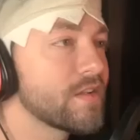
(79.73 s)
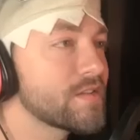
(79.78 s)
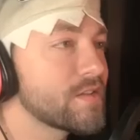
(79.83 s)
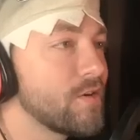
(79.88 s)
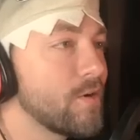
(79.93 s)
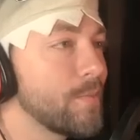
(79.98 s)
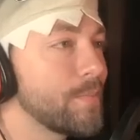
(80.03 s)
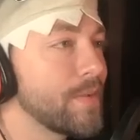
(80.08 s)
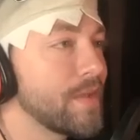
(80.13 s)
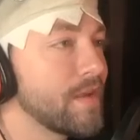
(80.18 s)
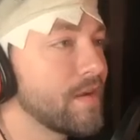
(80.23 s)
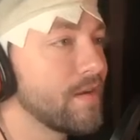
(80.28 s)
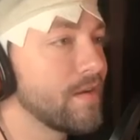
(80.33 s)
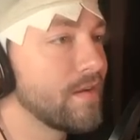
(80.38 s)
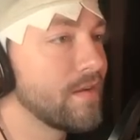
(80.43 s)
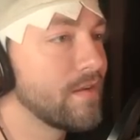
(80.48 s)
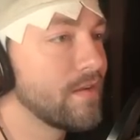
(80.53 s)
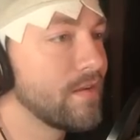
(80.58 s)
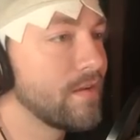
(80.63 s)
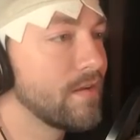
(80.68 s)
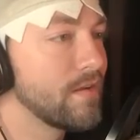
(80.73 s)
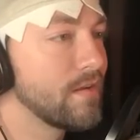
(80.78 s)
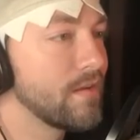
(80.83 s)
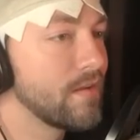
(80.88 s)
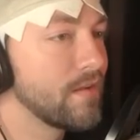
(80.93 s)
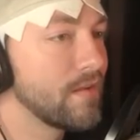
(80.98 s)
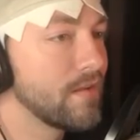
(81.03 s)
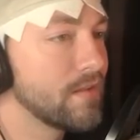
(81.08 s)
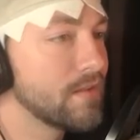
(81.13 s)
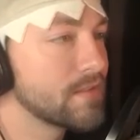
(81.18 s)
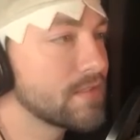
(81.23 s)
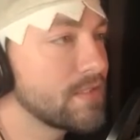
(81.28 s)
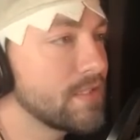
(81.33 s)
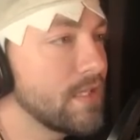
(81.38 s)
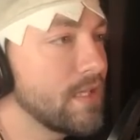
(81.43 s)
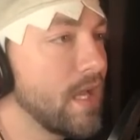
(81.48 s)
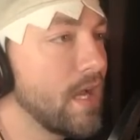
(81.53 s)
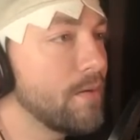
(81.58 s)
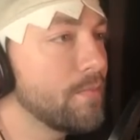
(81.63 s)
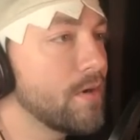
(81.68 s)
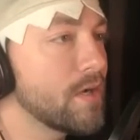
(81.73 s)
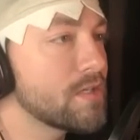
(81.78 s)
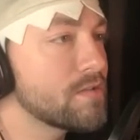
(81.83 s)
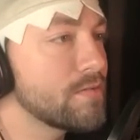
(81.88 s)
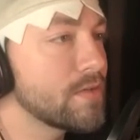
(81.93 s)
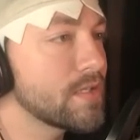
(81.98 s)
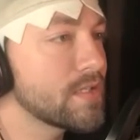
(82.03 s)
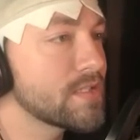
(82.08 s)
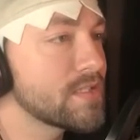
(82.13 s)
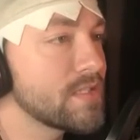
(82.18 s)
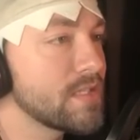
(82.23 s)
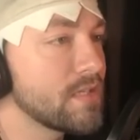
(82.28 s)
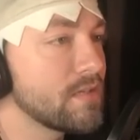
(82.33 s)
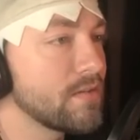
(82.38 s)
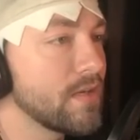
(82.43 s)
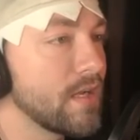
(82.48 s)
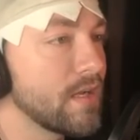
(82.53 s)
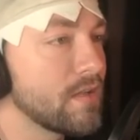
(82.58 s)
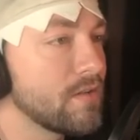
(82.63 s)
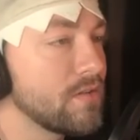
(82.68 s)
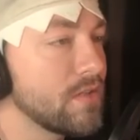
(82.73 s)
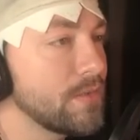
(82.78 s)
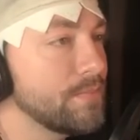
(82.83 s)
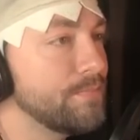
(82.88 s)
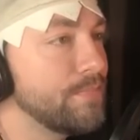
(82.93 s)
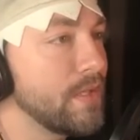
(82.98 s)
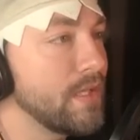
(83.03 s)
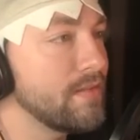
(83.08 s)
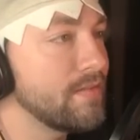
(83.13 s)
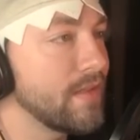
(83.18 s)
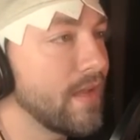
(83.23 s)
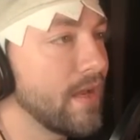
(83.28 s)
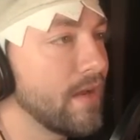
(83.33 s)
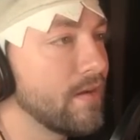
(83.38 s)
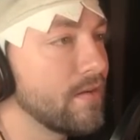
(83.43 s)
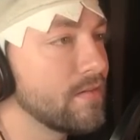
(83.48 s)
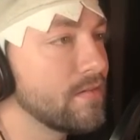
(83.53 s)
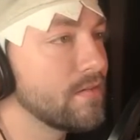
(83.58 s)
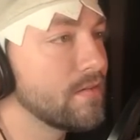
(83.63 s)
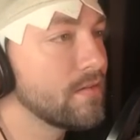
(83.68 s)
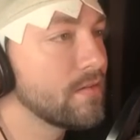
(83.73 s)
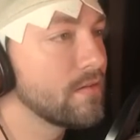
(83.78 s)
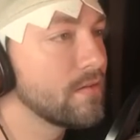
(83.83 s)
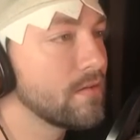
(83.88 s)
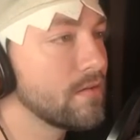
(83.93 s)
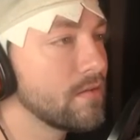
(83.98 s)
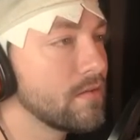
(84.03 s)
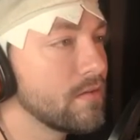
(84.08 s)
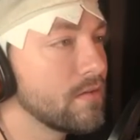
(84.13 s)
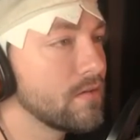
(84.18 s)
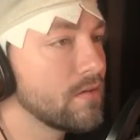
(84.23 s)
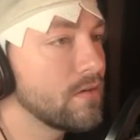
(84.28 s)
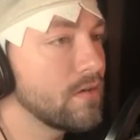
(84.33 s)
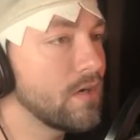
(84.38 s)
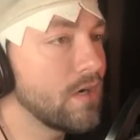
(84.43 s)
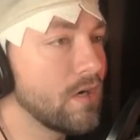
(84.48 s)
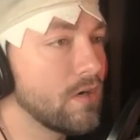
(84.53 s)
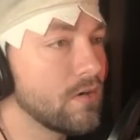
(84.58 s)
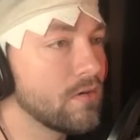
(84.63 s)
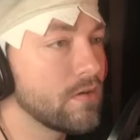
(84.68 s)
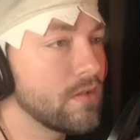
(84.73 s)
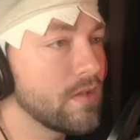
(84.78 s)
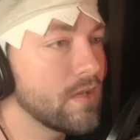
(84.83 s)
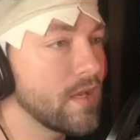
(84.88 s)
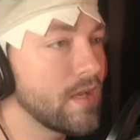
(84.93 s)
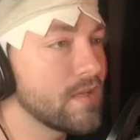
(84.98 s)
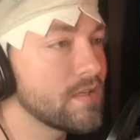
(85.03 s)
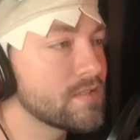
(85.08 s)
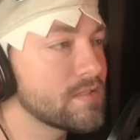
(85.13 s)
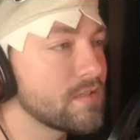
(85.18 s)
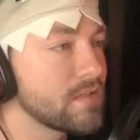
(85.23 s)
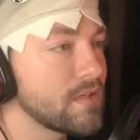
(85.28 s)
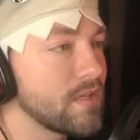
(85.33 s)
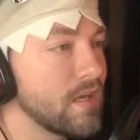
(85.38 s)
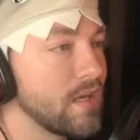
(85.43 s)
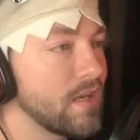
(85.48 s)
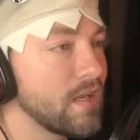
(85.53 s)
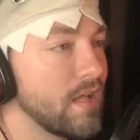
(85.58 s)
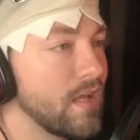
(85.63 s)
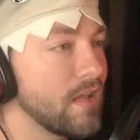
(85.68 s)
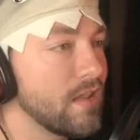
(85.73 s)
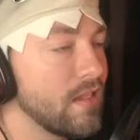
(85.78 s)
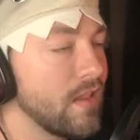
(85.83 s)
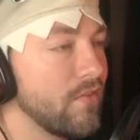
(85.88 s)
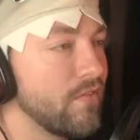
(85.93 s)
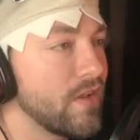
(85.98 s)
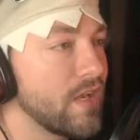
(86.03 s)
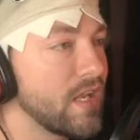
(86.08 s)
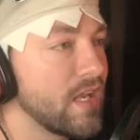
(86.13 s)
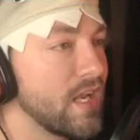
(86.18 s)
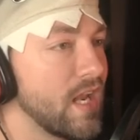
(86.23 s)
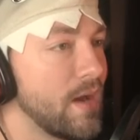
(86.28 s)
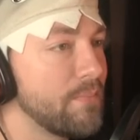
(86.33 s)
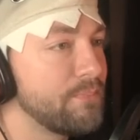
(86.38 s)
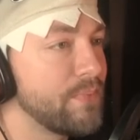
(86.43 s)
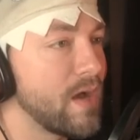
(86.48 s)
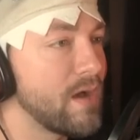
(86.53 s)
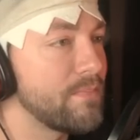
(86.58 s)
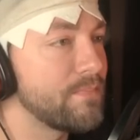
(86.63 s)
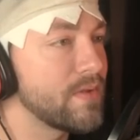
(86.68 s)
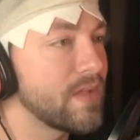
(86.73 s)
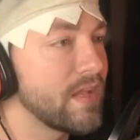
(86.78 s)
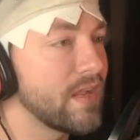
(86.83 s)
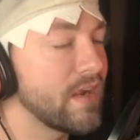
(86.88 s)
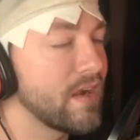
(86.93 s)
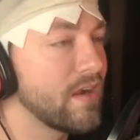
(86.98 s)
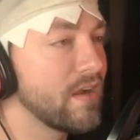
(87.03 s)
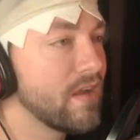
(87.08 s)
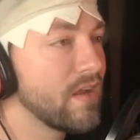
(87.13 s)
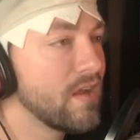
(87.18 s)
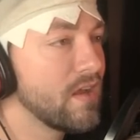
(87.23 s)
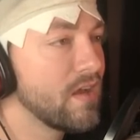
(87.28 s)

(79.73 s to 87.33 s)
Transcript: Let's go up here. See how much we can sneak around. Club beatdown. Oh, you guys are kinda living it up here.